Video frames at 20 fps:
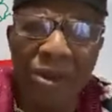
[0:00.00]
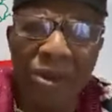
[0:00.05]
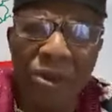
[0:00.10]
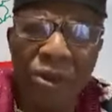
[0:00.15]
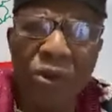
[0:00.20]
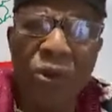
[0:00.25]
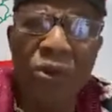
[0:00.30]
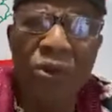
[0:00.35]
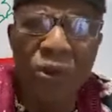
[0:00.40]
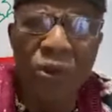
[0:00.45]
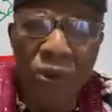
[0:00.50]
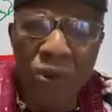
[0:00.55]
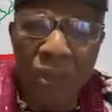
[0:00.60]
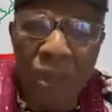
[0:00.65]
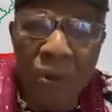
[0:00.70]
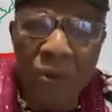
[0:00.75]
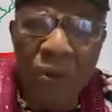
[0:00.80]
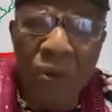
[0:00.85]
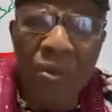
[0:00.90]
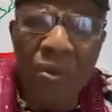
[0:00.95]
to use the
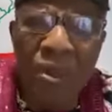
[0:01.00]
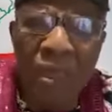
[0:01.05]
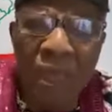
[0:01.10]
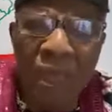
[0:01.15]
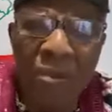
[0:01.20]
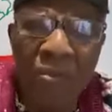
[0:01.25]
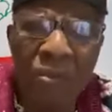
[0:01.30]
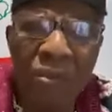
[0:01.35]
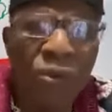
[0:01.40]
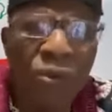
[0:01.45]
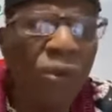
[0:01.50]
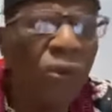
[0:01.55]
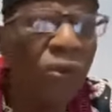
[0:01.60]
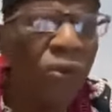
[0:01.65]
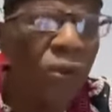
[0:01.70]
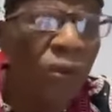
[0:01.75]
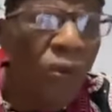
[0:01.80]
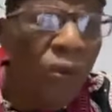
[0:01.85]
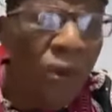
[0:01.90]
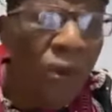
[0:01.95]
one term to do
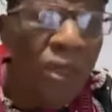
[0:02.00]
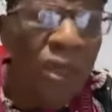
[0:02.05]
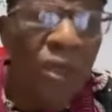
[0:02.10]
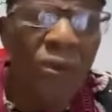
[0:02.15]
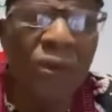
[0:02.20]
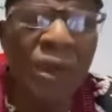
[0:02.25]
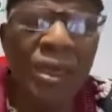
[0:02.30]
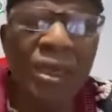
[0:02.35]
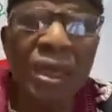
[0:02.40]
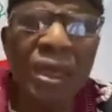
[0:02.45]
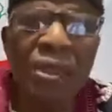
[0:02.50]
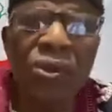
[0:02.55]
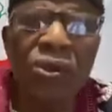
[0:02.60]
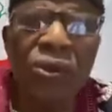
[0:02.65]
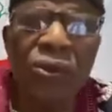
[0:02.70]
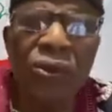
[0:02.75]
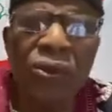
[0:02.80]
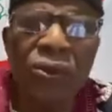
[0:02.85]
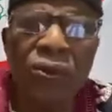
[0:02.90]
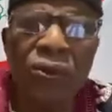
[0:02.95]
what he wanted
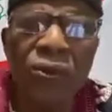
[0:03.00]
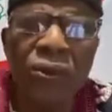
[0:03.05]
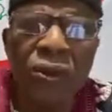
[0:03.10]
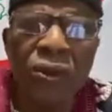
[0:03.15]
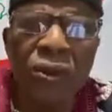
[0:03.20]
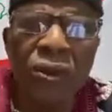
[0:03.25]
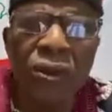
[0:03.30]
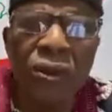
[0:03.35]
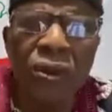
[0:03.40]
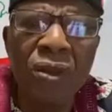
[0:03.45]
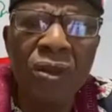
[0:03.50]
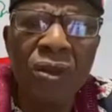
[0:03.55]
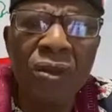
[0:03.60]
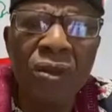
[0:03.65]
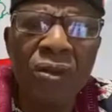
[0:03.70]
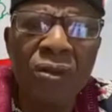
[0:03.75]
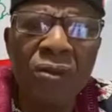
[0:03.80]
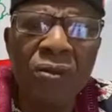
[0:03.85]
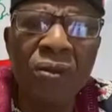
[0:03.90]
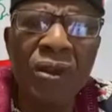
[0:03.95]
to do
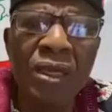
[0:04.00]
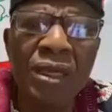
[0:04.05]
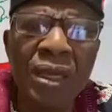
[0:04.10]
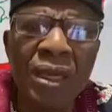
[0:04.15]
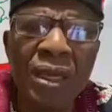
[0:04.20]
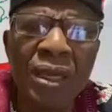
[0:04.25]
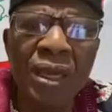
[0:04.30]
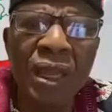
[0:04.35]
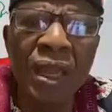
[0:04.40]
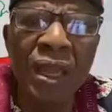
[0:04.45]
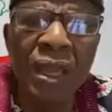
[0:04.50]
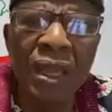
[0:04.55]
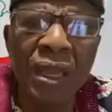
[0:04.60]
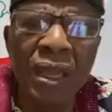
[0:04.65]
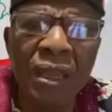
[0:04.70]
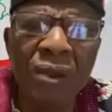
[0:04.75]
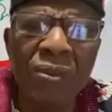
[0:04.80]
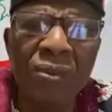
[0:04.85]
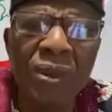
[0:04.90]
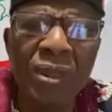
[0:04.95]
with
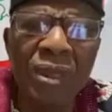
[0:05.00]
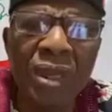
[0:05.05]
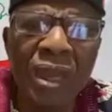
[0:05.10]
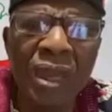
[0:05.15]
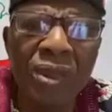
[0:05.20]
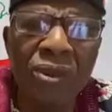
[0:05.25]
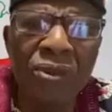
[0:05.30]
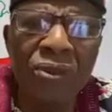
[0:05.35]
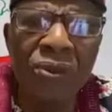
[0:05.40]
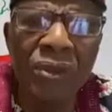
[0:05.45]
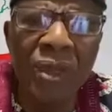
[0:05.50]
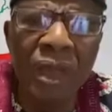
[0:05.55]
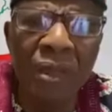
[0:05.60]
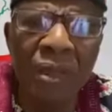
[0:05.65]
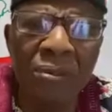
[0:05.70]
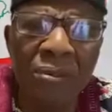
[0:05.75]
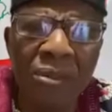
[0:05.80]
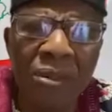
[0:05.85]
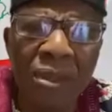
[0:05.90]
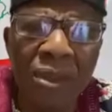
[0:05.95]
2
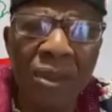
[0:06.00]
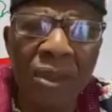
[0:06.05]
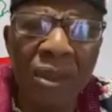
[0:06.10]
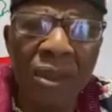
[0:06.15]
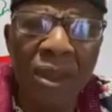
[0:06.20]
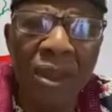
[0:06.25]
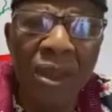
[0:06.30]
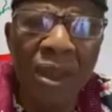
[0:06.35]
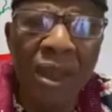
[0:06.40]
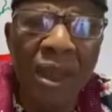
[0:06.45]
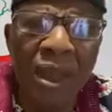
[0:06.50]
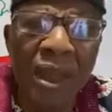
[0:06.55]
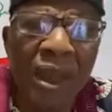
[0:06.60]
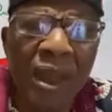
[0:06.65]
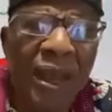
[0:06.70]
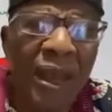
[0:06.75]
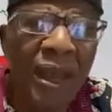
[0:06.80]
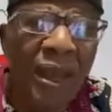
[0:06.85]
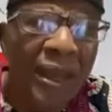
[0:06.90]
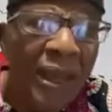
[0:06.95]
terms.
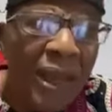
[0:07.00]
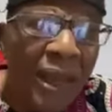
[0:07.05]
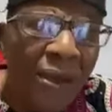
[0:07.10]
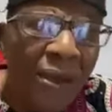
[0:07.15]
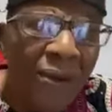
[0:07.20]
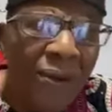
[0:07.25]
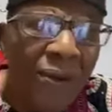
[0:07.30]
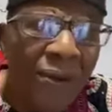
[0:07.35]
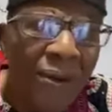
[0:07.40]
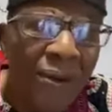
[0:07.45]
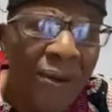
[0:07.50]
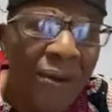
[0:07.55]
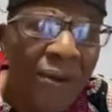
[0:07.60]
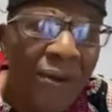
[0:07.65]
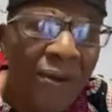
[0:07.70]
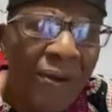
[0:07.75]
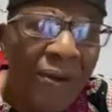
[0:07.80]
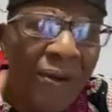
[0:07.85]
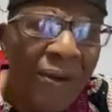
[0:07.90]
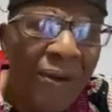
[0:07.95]
And now,
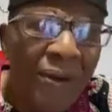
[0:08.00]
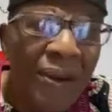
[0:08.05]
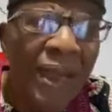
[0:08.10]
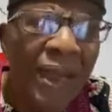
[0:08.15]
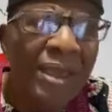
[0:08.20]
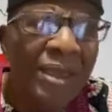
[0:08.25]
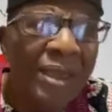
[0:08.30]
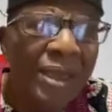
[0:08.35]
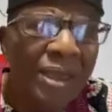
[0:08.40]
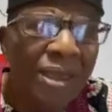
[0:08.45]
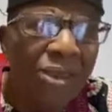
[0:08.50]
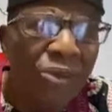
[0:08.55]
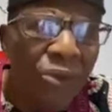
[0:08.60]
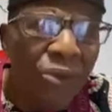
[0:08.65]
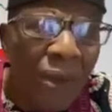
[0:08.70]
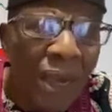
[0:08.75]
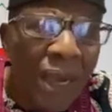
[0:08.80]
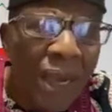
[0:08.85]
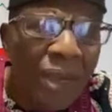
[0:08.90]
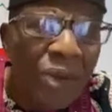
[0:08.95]
that is
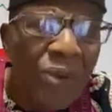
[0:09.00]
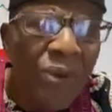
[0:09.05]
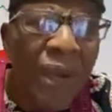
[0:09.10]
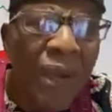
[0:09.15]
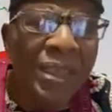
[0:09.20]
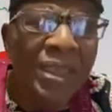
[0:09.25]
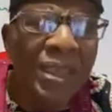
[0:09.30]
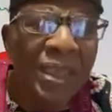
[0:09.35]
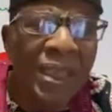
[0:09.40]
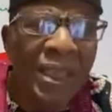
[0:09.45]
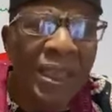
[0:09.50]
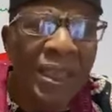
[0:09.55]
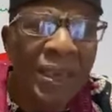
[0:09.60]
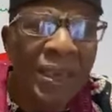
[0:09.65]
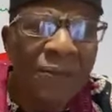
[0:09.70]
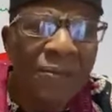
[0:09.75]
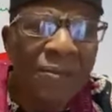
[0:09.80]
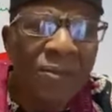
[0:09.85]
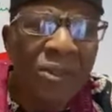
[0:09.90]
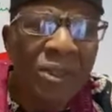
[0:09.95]
why you are seeing
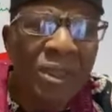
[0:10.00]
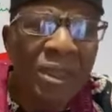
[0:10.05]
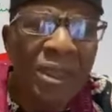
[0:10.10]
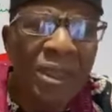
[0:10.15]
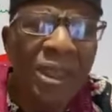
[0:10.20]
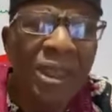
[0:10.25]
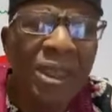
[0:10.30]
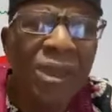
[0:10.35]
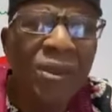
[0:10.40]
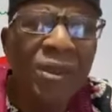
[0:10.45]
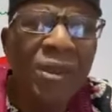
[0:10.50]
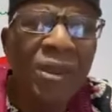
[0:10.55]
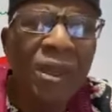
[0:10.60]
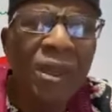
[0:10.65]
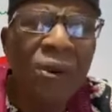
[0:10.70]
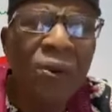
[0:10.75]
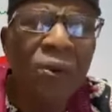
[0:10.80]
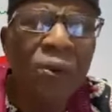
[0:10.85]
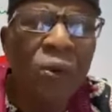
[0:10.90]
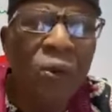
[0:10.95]
this
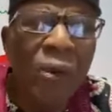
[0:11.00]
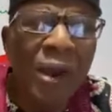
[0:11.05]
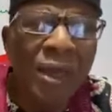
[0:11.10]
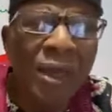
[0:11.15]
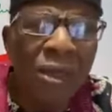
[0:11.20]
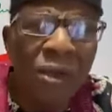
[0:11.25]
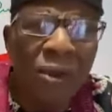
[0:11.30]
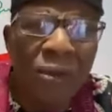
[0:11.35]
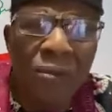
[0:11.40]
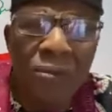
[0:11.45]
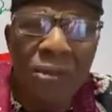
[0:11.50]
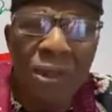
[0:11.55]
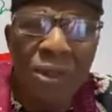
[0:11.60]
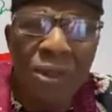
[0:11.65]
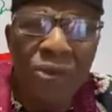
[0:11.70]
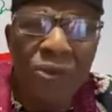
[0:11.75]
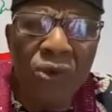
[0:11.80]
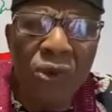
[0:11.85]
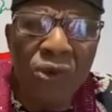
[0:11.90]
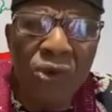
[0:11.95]
wanton
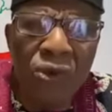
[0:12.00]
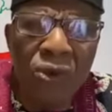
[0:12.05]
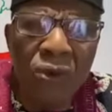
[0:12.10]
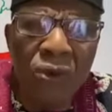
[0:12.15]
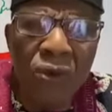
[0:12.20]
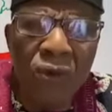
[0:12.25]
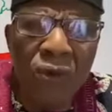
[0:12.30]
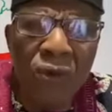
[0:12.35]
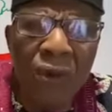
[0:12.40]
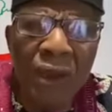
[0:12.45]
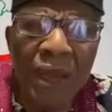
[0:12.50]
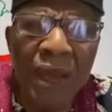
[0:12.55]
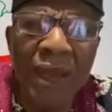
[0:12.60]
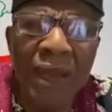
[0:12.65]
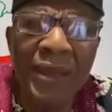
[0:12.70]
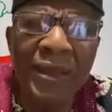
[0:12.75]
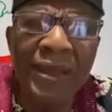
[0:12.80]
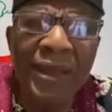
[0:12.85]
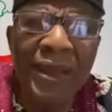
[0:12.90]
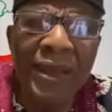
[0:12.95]
destruction
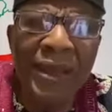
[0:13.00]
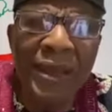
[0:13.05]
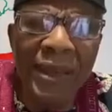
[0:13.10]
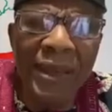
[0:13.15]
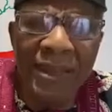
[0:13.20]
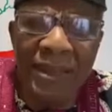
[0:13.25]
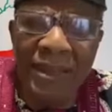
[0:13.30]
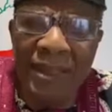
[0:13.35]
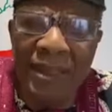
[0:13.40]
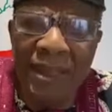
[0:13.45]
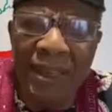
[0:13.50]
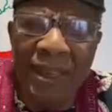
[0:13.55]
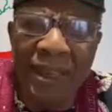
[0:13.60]
and killings